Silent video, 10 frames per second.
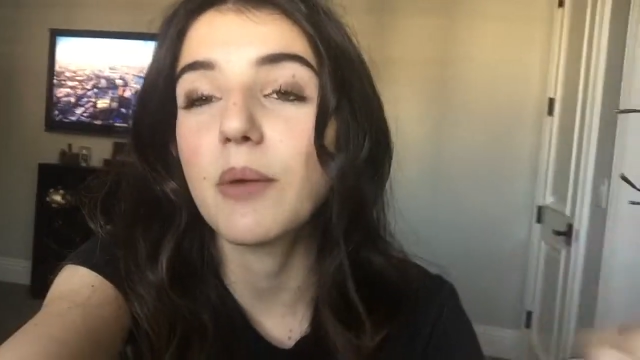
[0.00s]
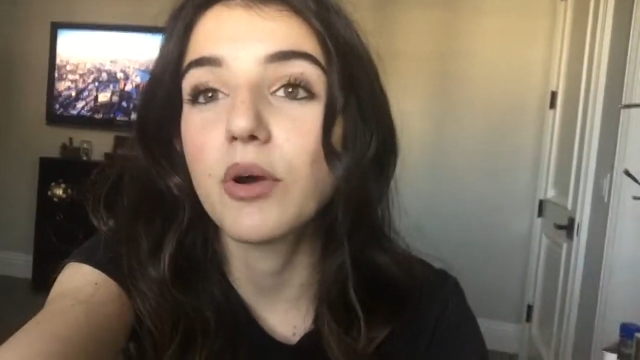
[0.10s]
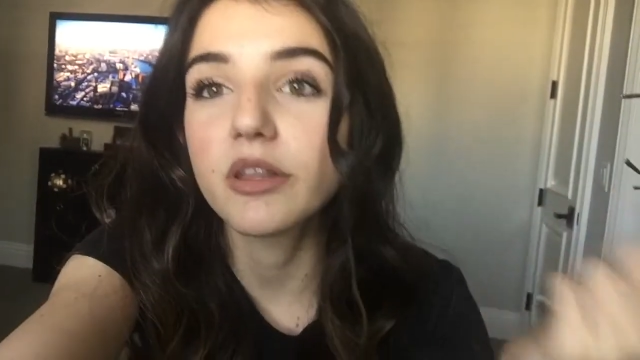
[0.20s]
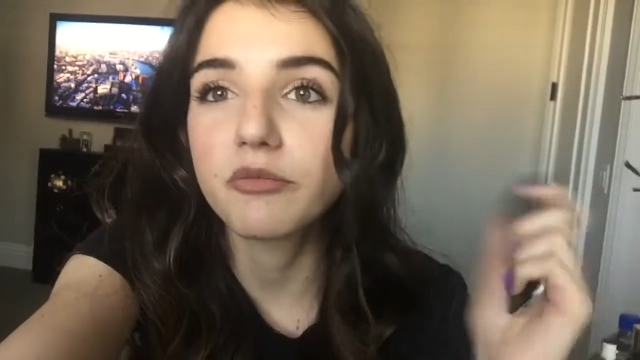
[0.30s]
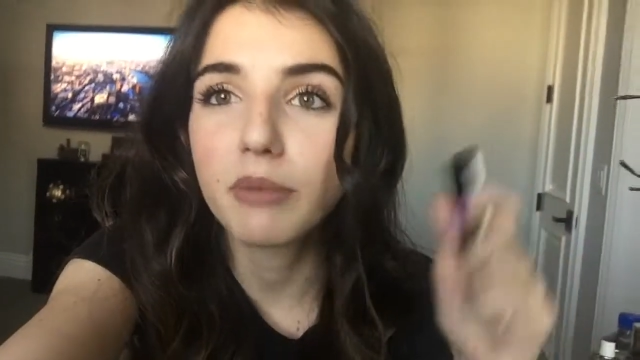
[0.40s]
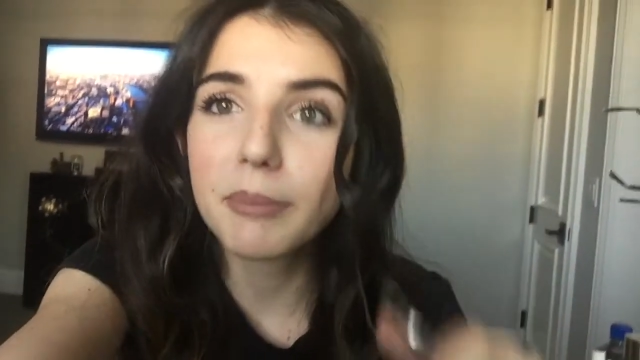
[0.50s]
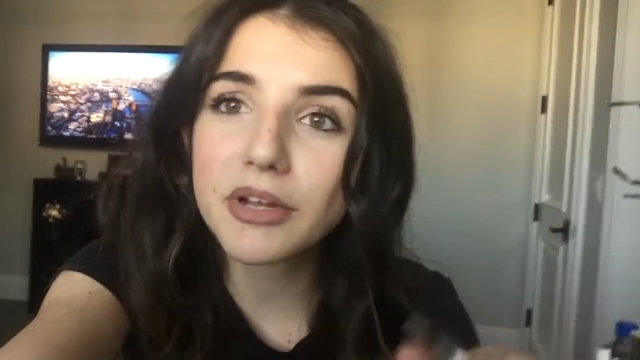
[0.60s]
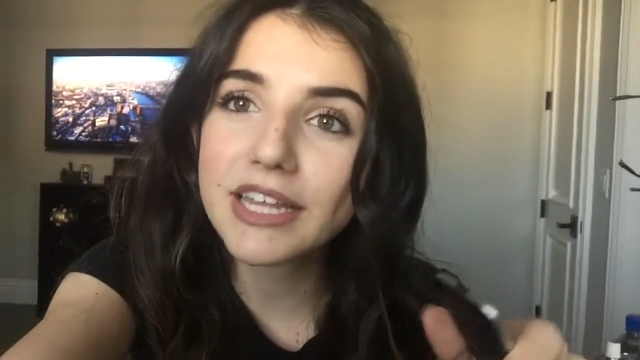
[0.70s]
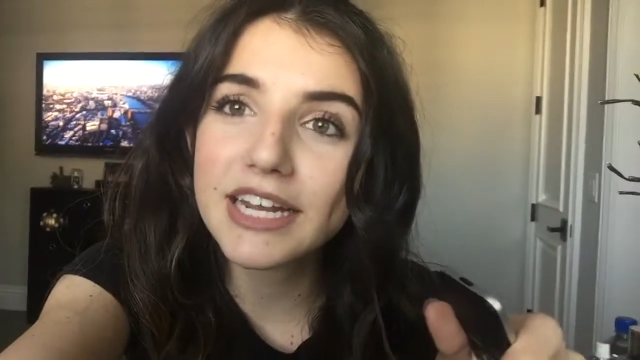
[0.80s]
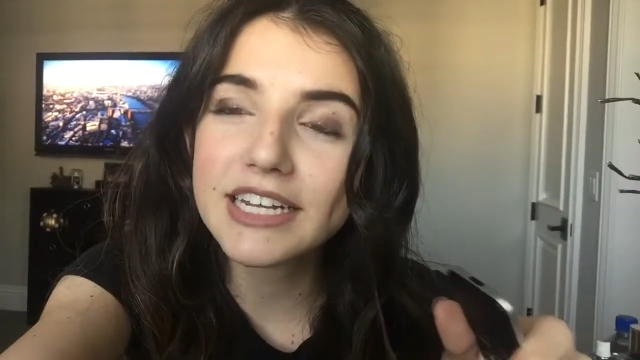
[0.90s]
I wanted them for my
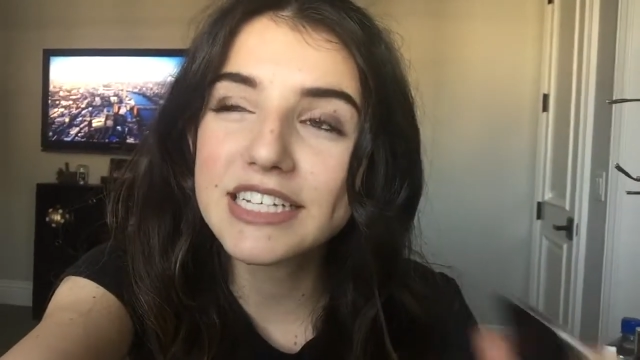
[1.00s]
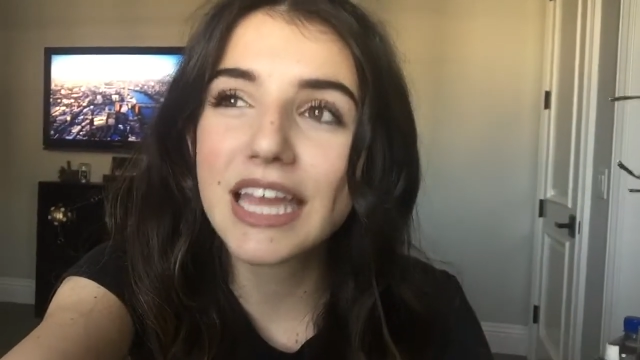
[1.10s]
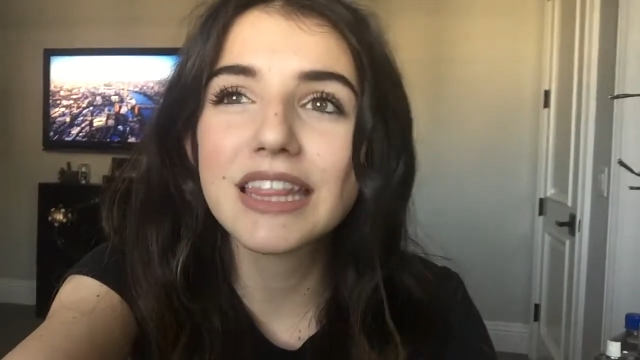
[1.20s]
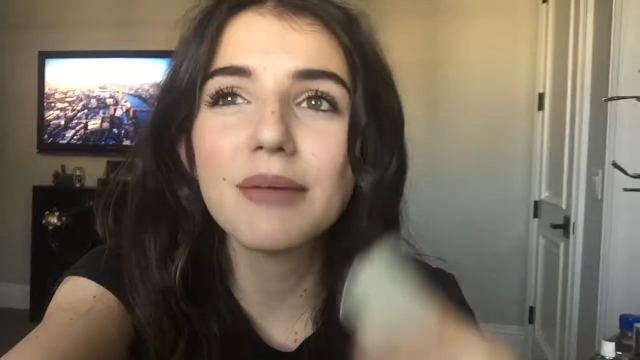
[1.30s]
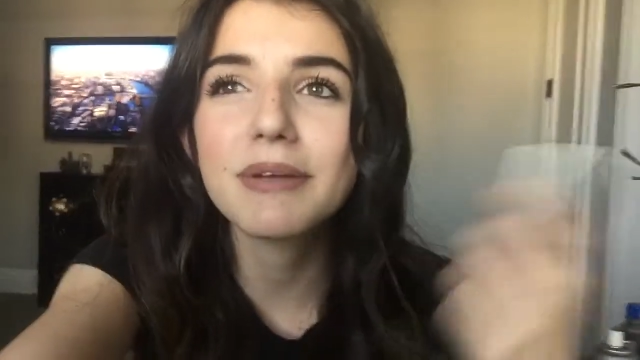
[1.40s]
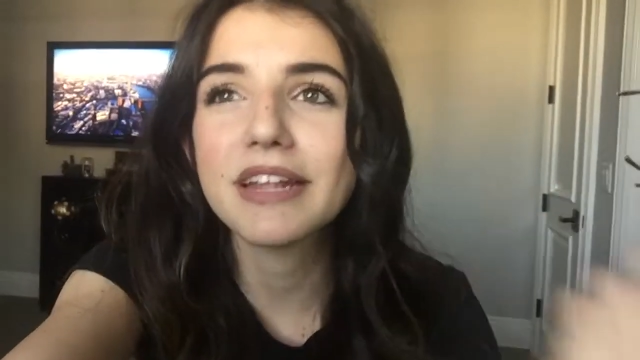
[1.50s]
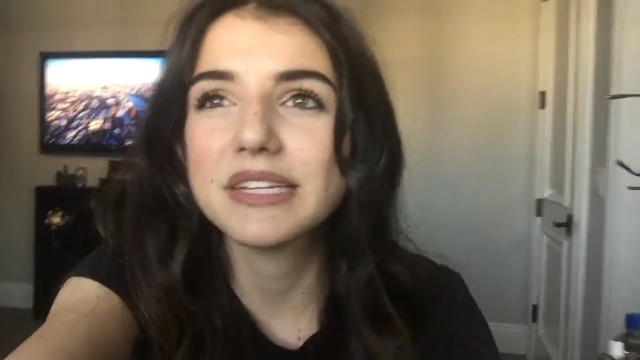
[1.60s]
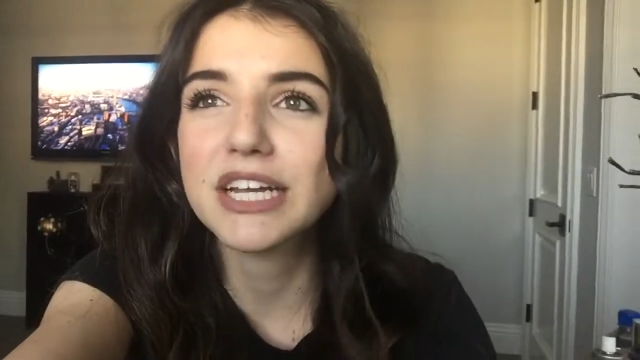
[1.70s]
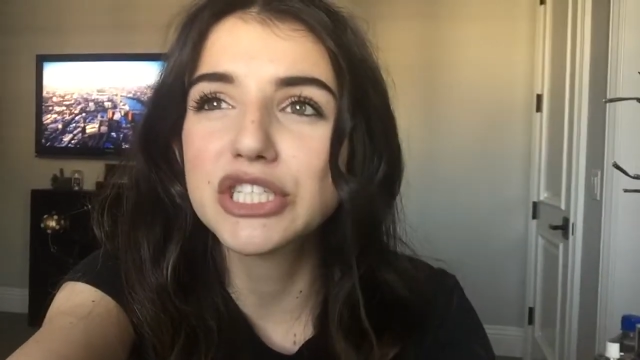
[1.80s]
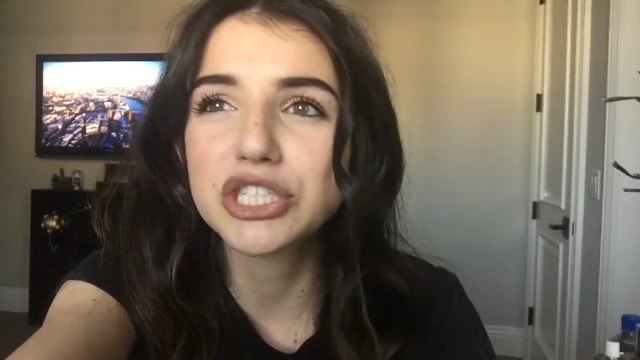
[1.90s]
birthday, and I didn't get them, and
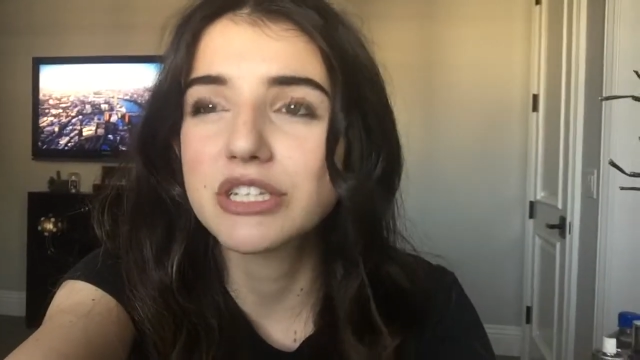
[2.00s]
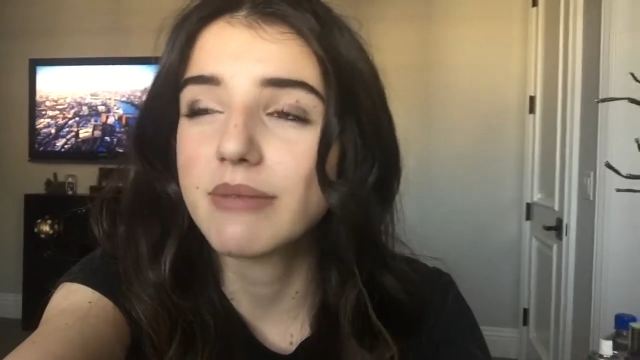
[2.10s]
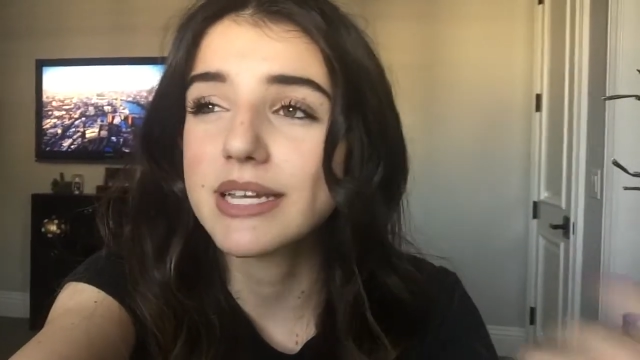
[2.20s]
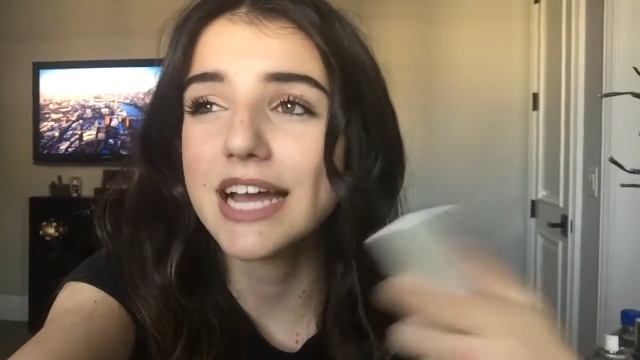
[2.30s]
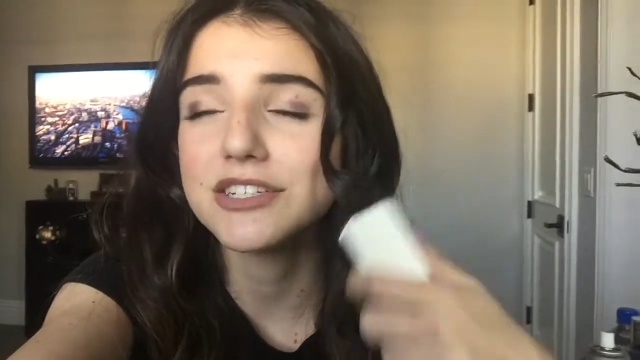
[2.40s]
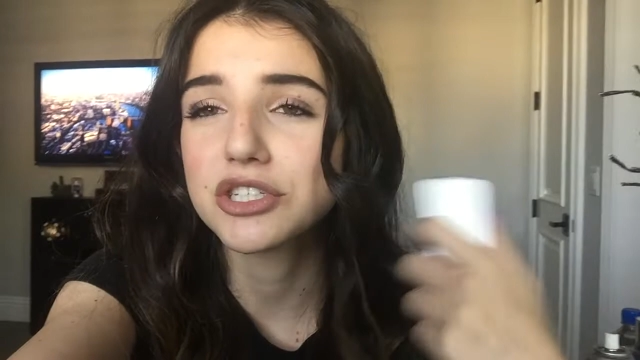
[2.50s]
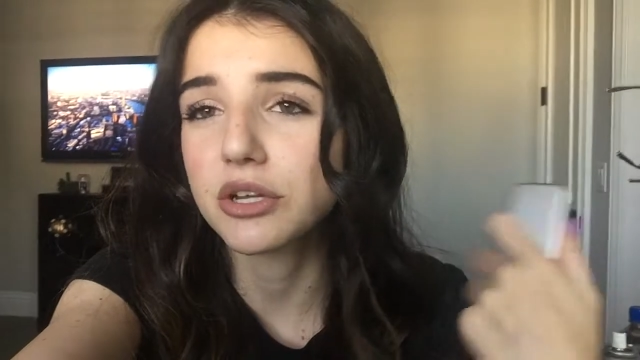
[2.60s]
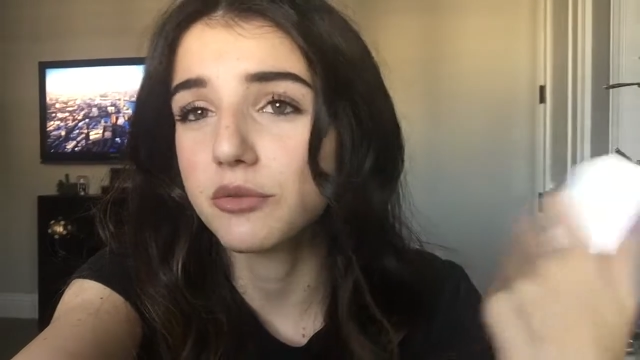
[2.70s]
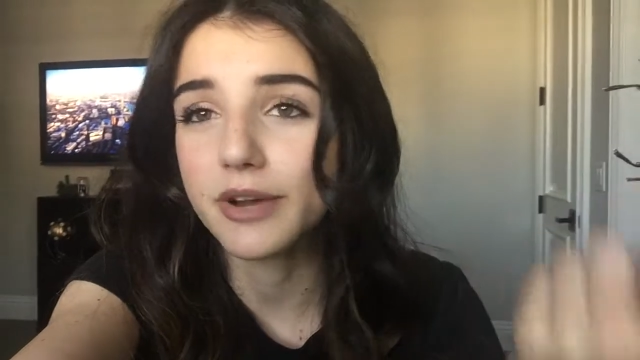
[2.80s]
then yesterday, my dad just, like,